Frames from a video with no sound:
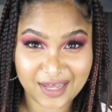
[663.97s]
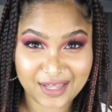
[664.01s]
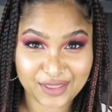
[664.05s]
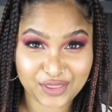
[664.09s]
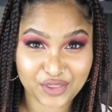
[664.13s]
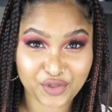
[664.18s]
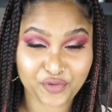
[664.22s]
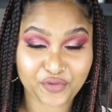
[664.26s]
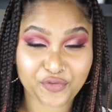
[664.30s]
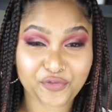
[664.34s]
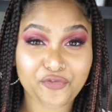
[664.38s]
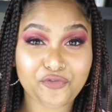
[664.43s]

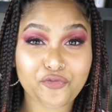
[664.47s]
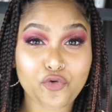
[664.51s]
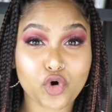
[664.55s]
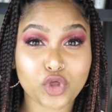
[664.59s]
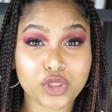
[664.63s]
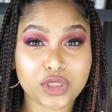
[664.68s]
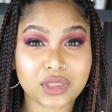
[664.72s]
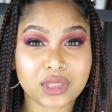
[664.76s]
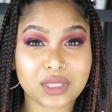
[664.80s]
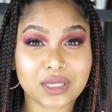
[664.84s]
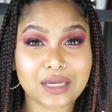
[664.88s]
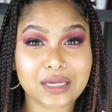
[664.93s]
The
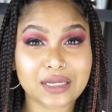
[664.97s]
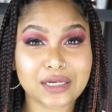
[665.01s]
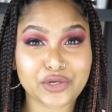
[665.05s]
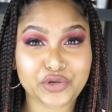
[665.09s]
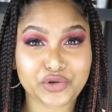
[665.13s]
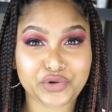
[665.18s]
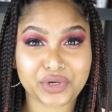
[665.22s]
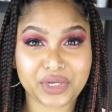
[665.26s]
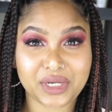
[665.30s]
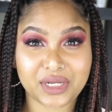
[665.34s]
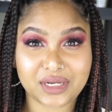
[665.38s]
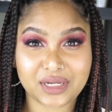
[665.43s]
fourth
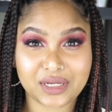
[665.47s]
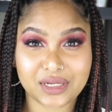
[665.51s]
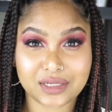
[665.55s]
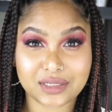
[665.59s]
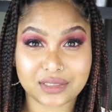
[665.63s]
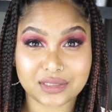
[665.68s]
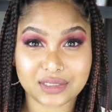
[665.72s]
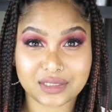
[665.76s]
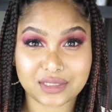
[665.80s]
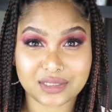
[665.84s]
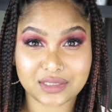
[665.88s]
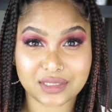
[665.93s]

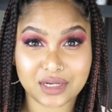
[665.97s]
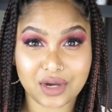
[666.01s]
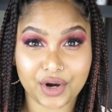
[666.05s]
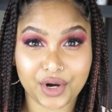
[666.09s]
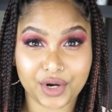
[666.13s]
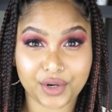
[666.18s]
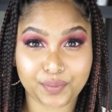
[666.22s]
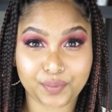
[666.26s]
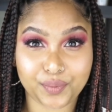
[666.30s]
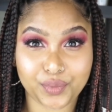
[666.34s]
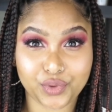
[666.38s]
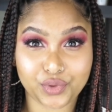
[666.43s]
ingredient is
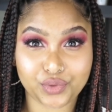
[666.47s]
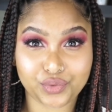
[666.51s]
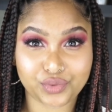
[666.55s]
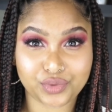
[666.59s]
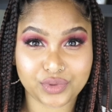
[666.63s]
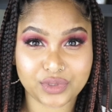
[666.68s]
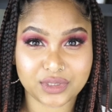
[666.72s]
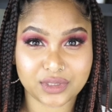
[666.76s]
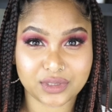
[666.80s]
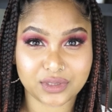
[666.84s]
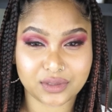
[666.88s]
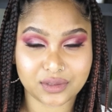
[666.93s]

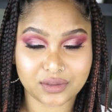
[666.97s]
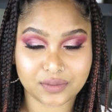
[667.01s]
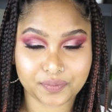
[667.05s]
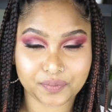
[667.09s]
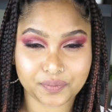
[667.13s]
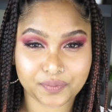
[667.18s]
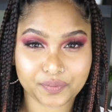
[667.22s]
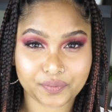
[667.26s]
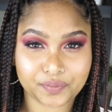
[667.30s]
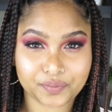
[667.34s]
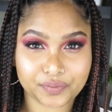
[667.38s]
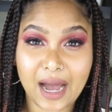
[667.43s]
arbutin.
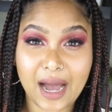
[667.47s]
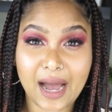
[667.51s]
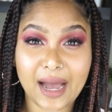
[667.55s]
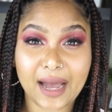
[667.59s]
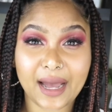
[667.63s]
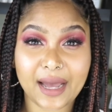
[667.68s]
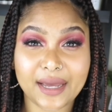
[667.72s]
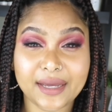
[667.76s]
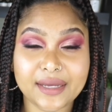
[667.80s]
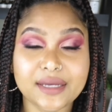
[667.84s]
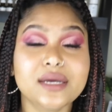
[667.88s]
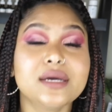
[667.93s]

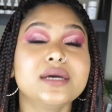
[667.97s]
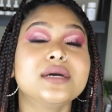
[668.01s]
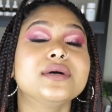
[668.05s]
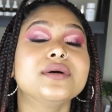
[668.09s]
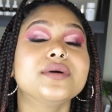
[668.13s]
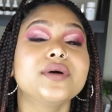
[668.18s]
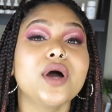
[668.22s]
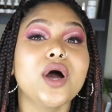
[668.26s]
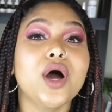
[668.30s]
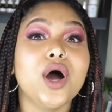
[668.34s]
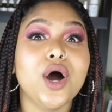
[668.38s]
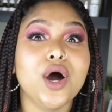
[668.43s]
I
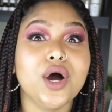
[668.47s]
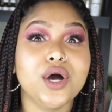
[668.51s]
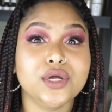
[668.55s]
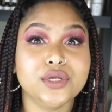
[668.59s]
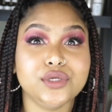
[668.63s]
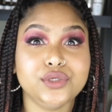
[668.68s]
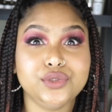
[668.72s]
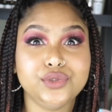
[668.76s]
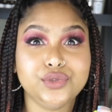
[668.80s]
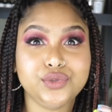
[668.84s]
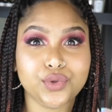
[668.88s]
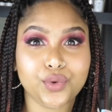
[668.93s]

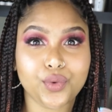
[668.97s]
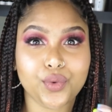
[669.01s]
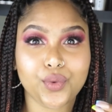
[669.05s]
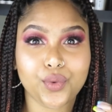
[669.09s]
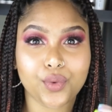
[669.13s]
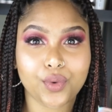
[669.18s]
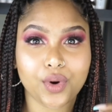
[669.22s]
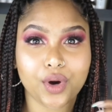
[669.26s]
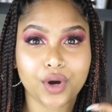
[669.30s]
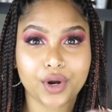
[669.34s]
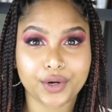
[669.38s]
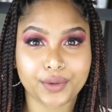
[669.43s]

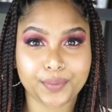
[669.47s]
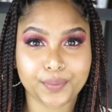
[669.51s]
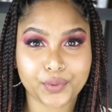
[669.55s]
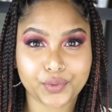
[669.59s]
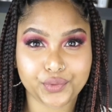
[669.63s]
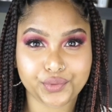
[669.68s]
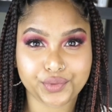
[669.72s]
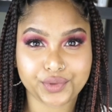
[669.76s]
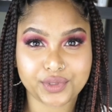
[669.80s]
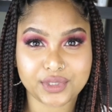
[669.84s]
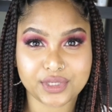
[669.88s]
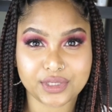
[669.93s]
adore
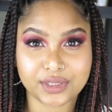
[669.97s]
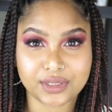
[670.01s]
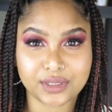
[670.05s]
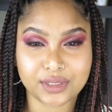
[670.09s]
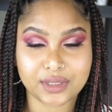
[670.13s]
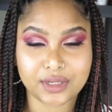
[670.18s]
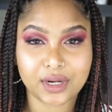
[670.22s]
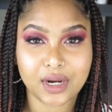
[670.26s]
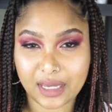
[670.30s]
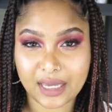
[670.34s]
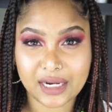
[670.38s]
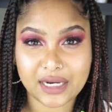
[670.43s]

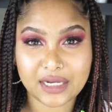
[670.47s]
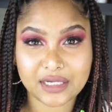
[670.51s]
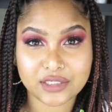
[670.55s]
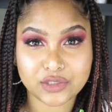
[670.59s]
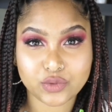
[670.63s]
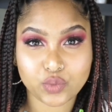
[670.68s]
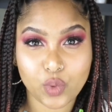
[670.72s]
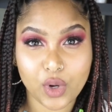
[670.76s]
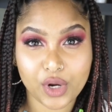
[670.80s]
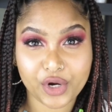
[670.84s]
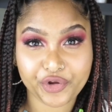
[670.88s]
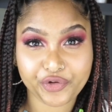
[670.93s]
arbutin. It
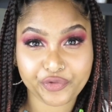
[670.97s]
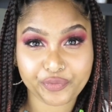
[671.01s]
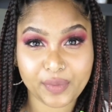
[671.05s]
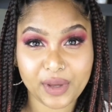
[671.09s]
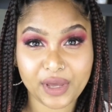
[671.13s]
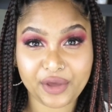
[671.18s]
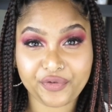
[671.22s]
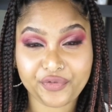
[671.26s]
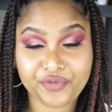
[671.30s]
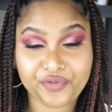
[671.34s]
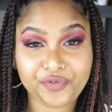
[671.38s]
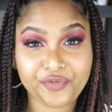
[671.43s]
is one of
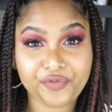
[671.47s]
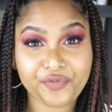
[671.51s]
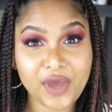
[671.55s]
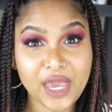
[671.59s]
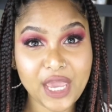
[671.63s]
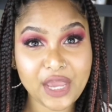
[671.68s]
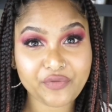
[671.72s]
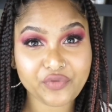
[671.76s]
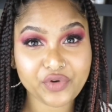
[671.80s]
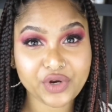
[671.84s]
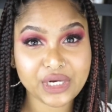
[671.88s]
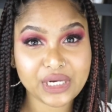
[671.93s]
my
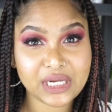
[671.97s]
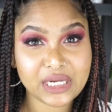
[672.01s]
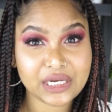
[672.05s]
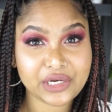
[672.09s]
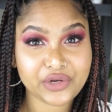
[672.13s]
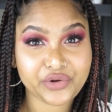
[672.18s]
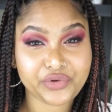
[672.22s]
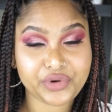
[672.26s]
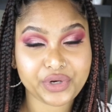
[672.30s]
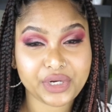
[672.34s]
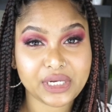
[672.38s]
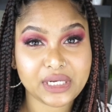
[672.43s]
favorite
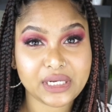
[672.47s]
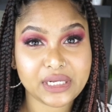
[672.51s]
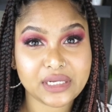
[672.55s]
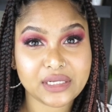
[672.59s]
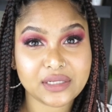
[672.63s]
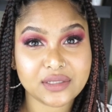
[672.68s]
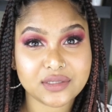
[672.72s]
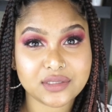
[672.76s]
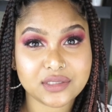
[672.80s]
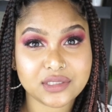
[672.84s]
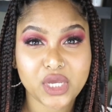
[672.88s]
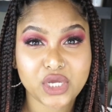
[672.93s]

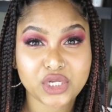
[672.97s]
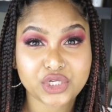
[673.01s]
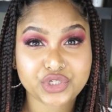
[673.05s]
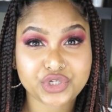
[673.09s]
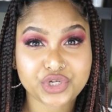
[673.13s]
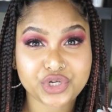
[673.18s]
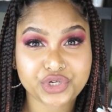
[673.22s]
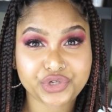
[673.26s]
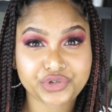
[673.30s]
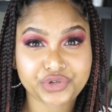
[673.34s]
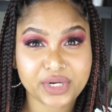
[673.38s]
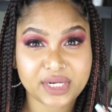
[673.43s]
ingredients
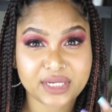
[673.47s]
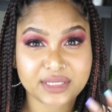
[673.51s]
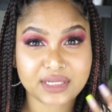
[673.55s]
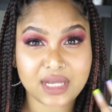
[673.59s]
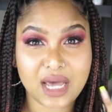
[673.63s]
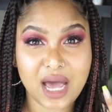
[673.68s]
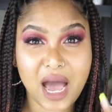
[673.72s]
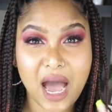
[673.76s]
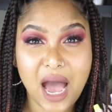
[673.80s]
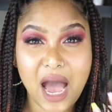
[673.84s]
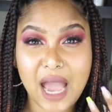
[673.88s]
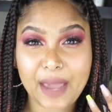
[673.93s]
to address
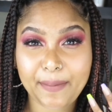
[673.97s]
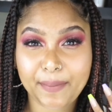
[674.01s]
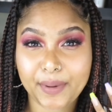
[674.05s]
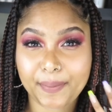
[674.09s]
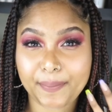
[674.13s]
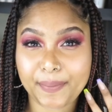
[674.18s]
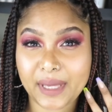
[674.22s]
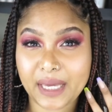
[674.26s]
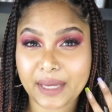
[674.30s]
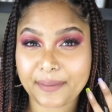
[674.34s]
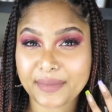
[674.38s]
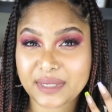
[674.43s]

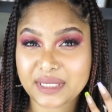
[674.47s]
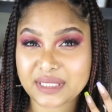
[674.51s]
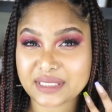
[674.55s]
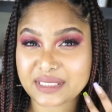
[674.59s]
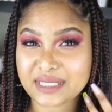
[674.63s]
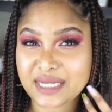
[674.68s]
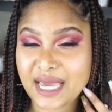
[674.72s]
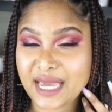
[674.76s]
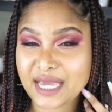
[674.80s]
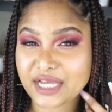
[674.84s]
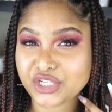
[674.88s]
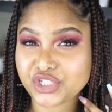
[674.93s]

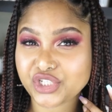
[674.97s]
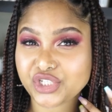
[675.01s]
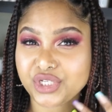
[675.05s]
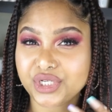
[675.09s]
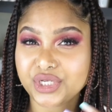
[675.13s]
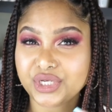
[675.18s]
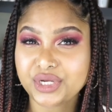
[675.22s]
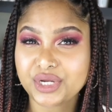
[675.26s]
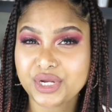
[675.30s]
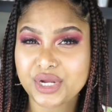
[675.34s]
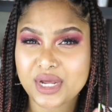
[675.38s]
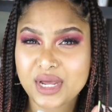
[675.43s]

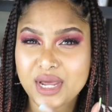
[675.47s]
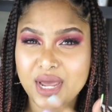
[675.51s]
hyperpigmentation